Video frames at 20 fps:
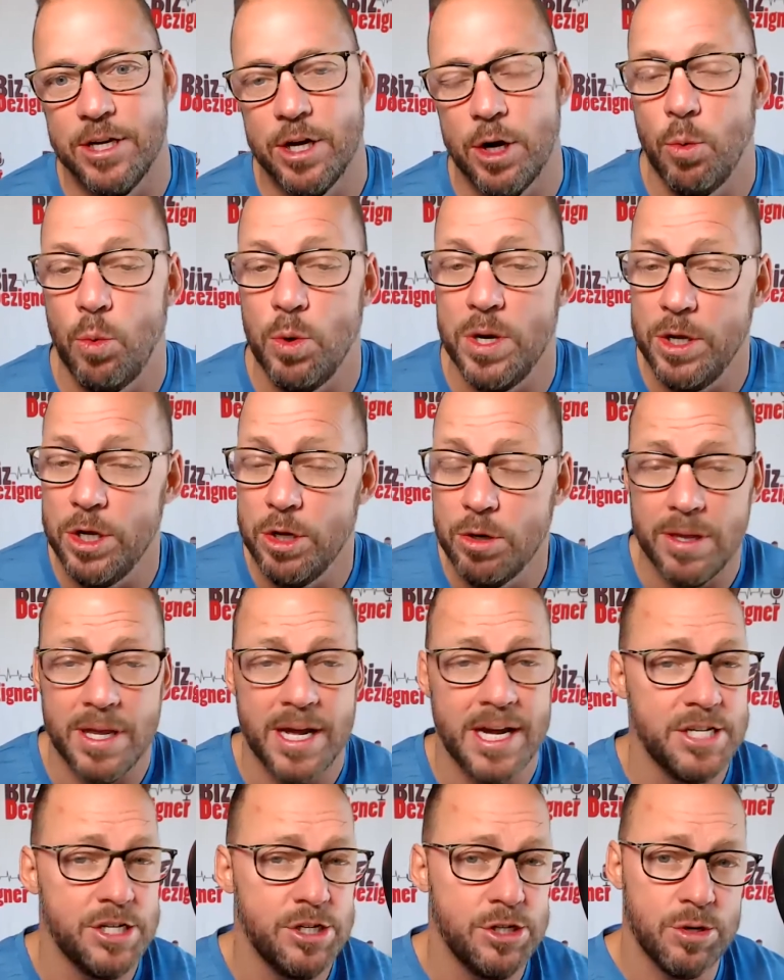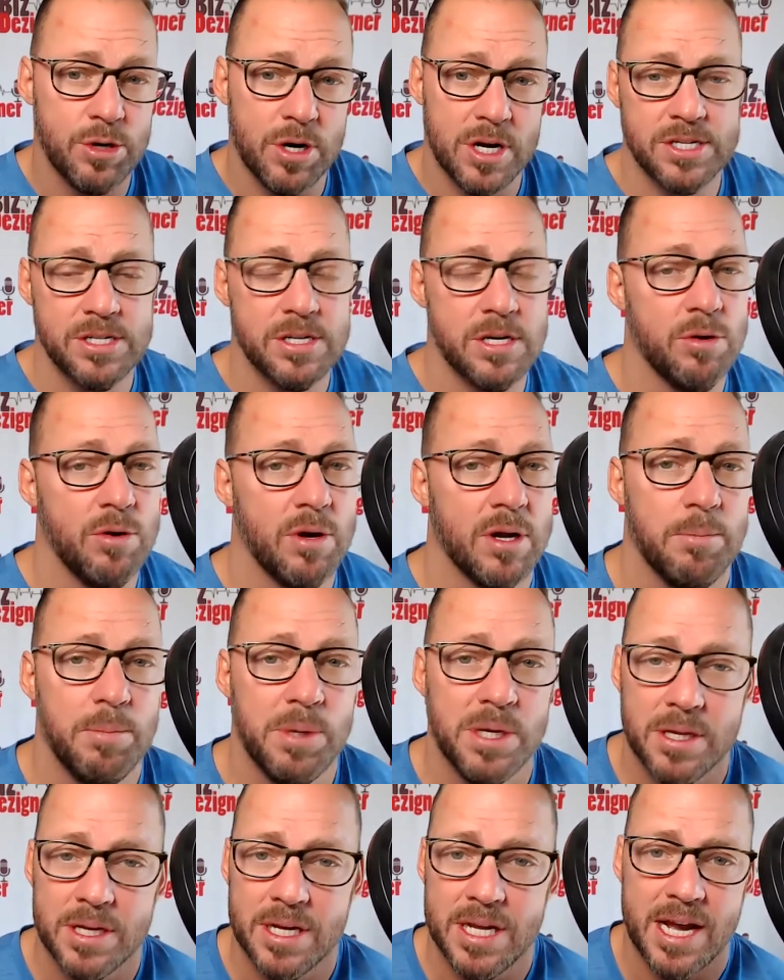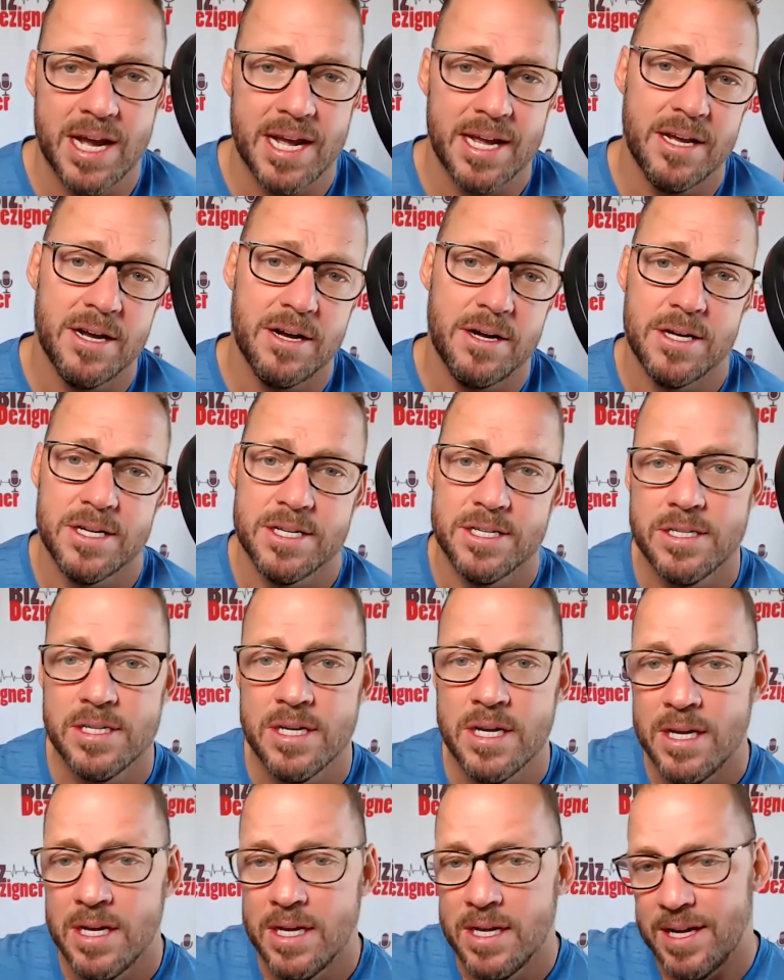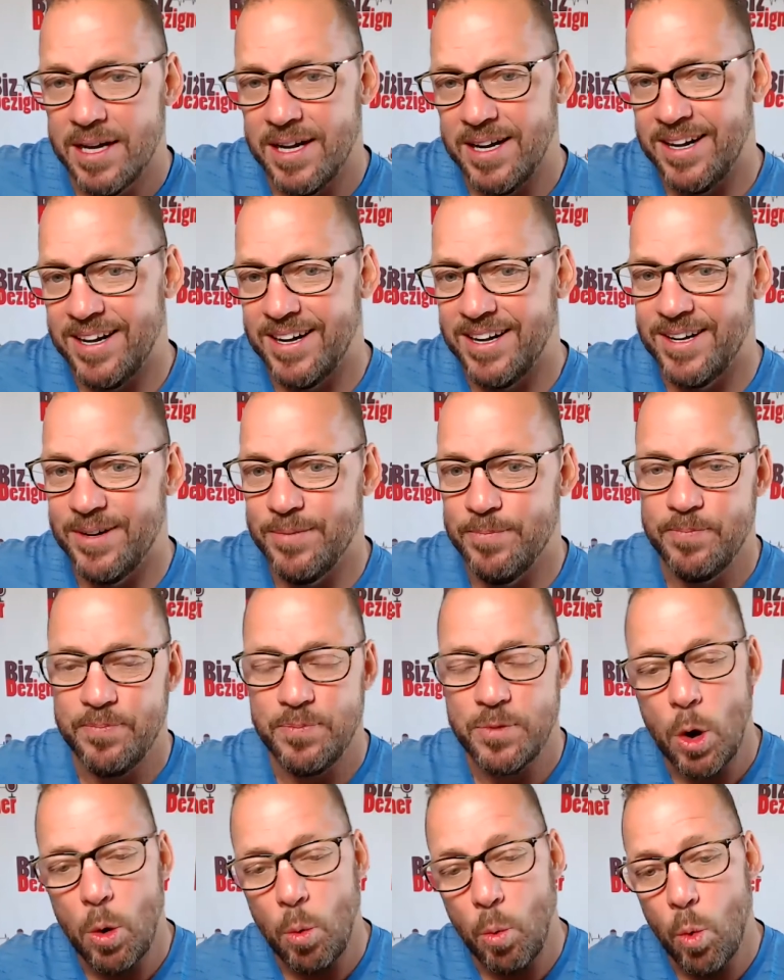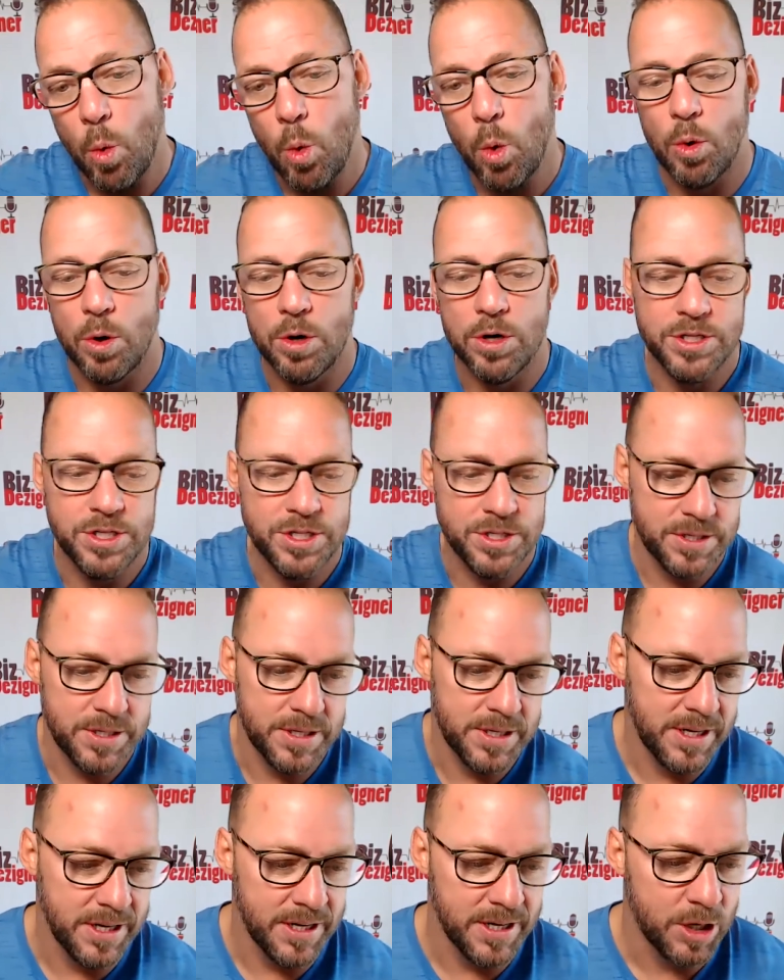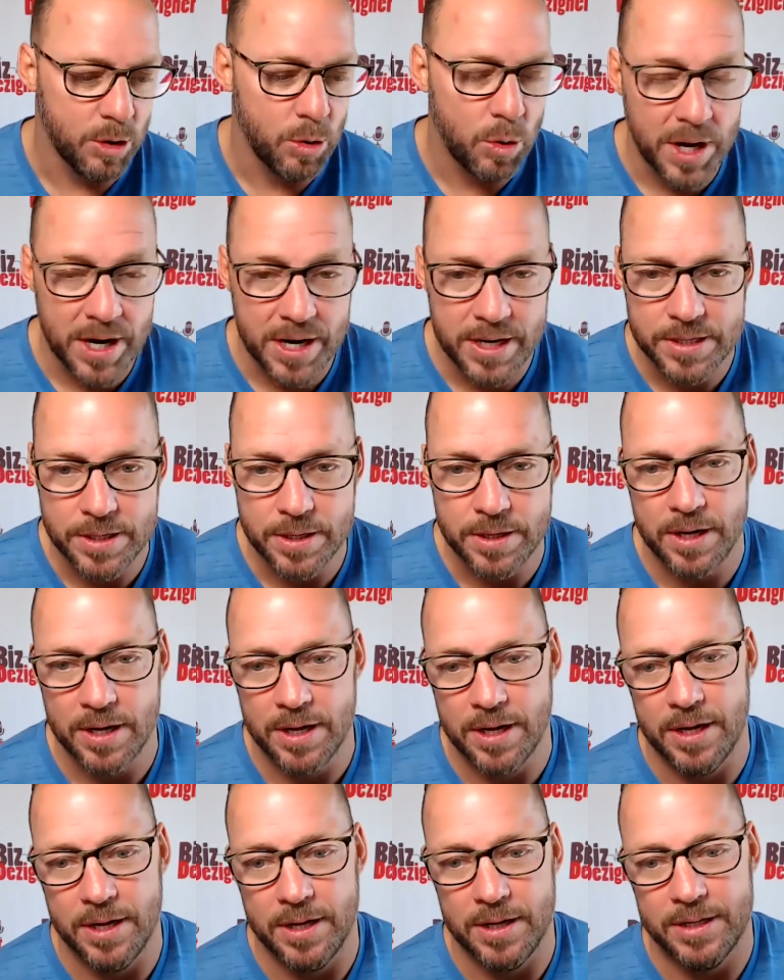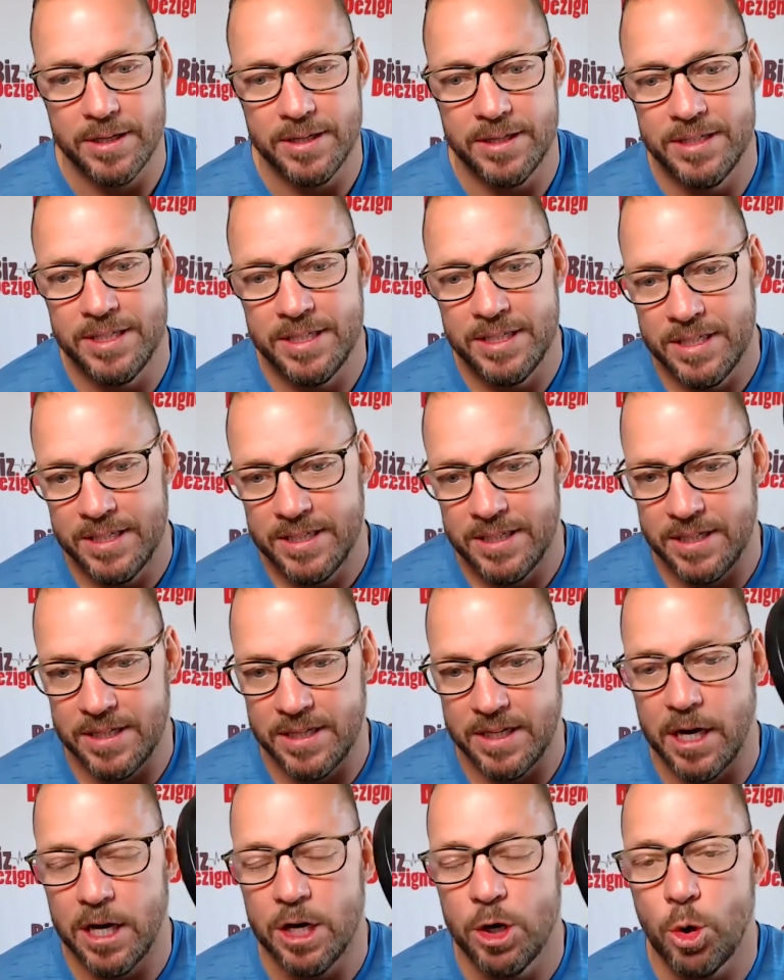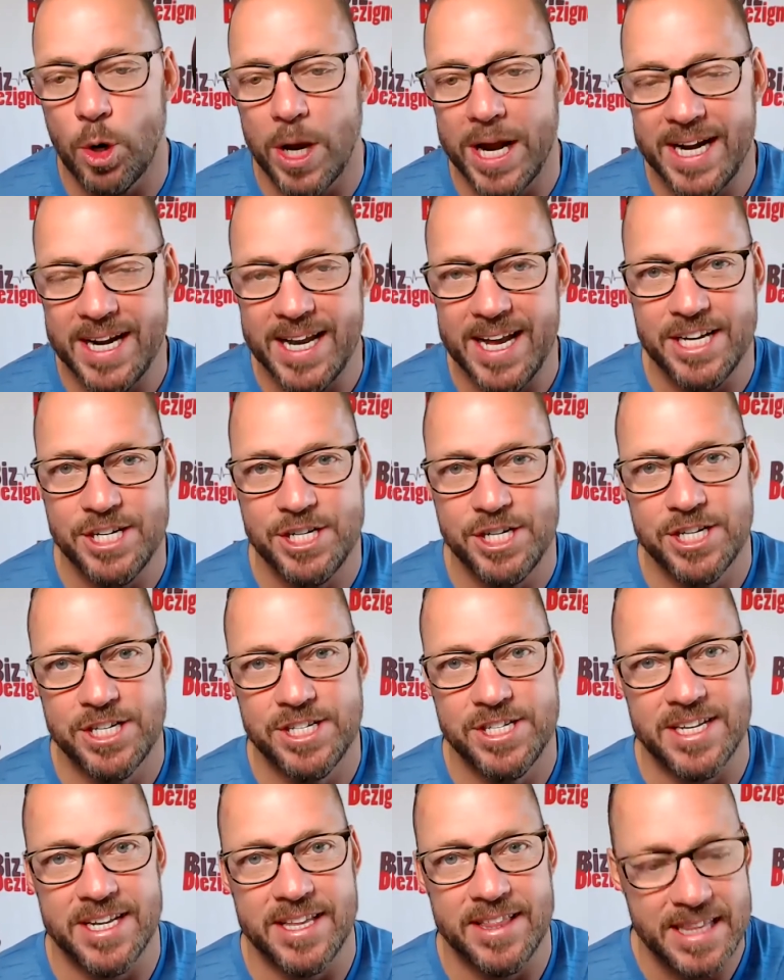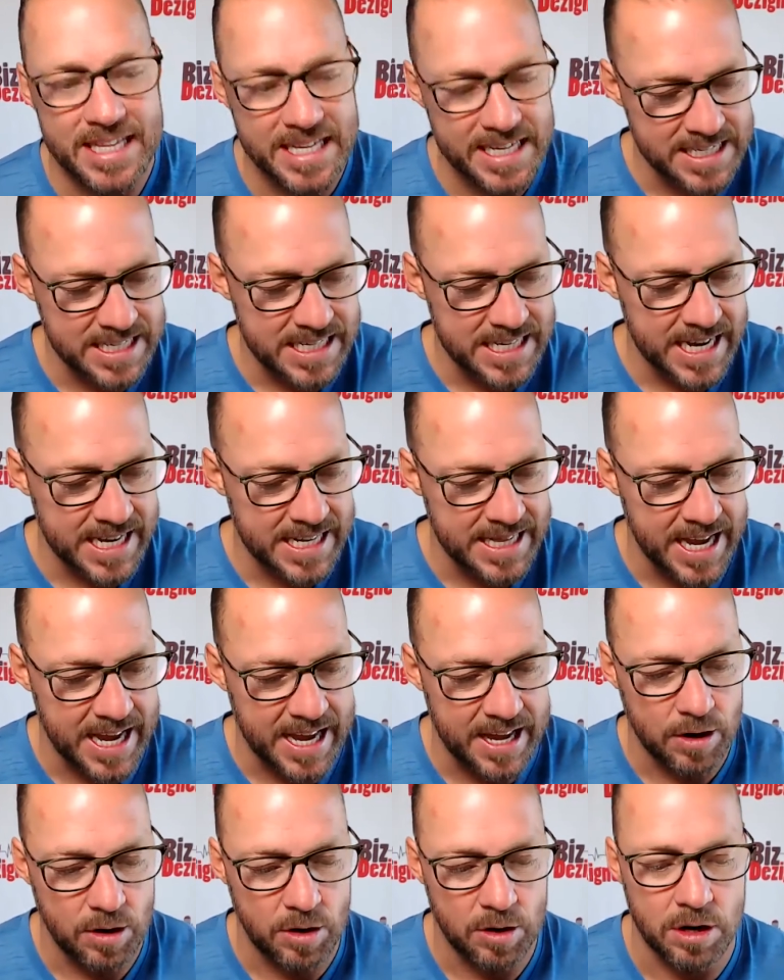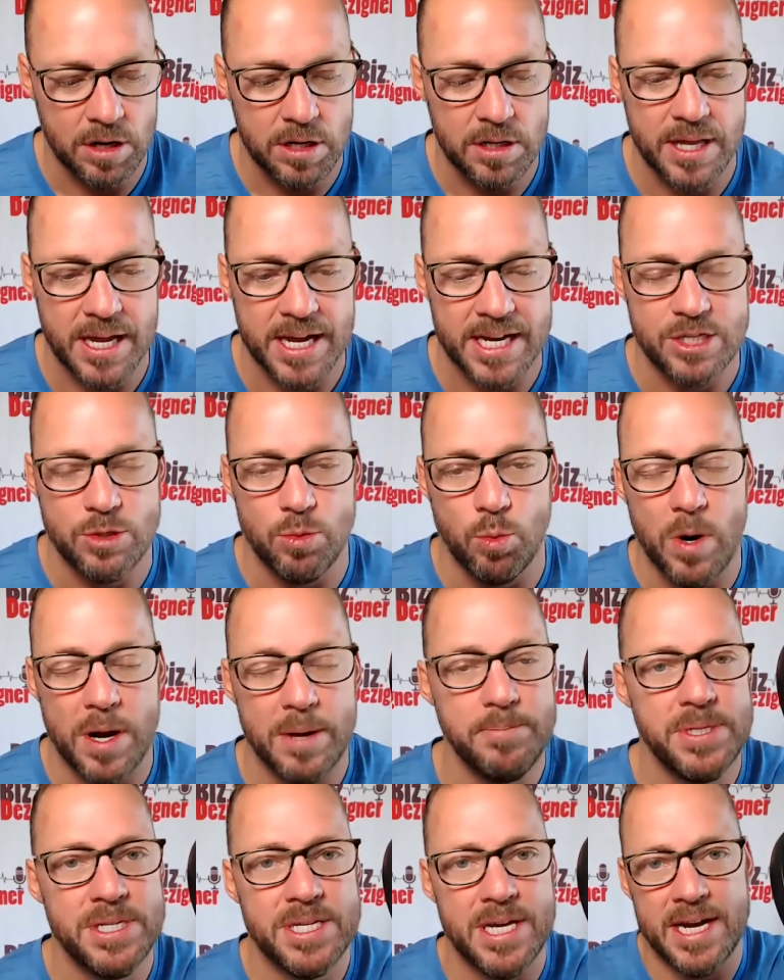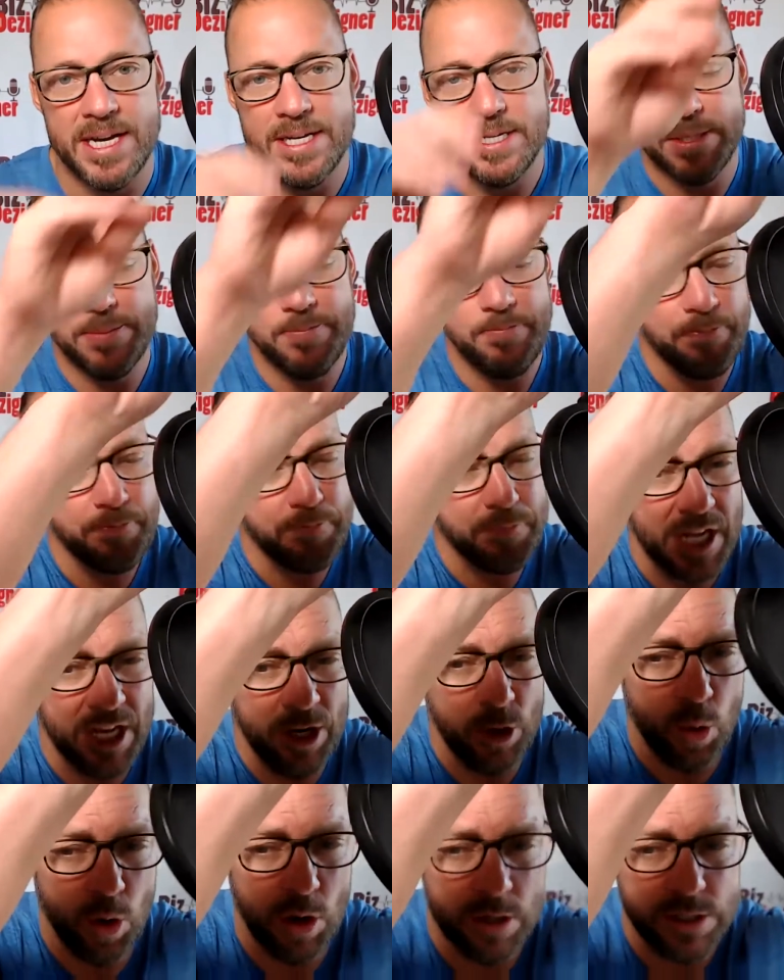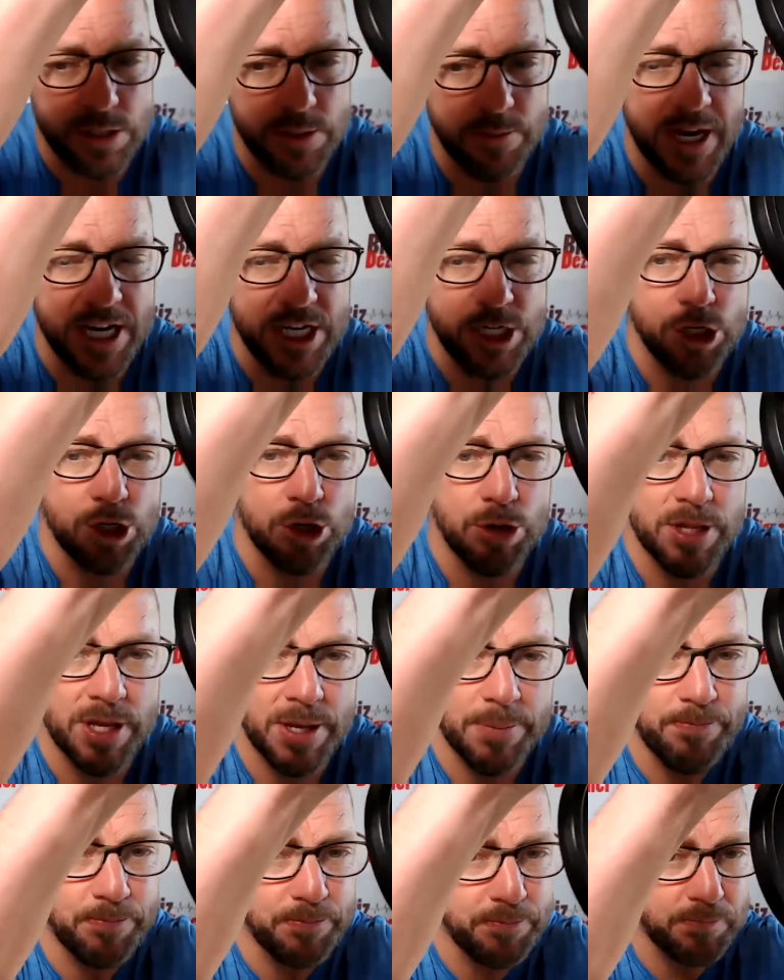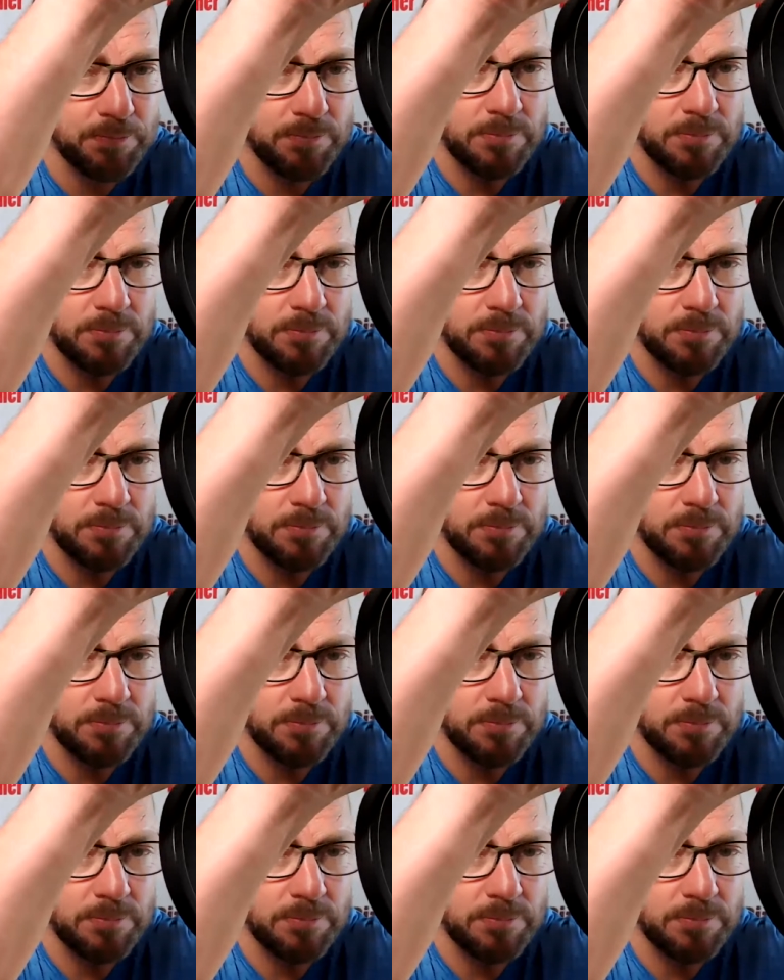We utilize trust and credibility icons, awards, accreditations, and things like that on our clients' websites in order to make sure that